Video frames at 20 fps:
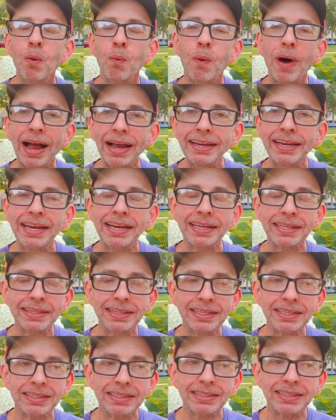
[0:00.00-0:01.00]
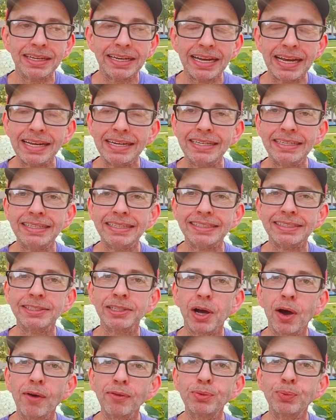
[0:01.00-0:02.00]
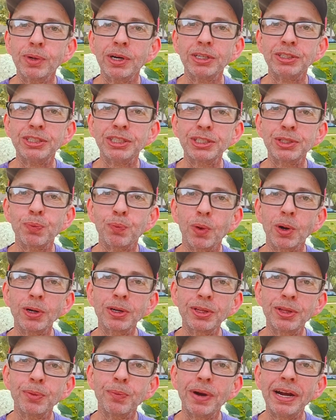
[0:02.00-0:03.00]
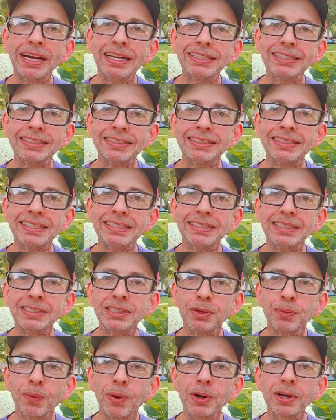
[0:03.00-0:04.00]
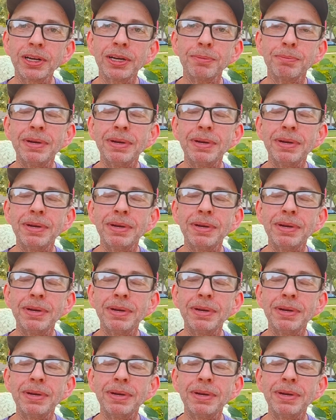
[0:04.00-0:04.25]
Why can't the editing software just work the way it's intended to work,